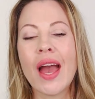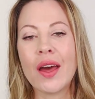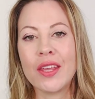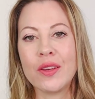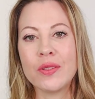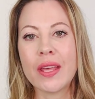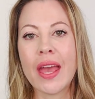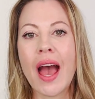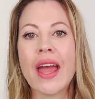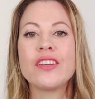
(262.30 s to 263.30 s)
how to use
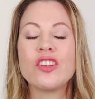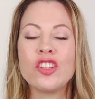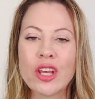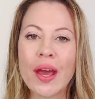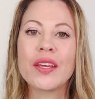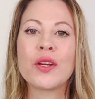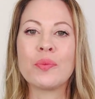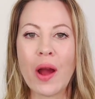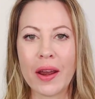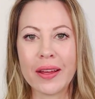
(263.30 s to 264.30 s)
AI to check your
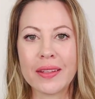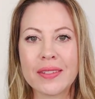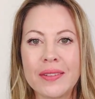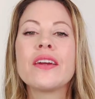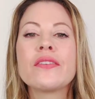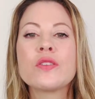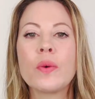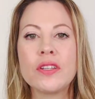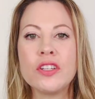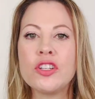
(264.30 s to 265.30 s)
products. Here's
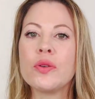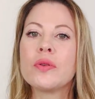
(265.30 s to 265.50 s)
what to do.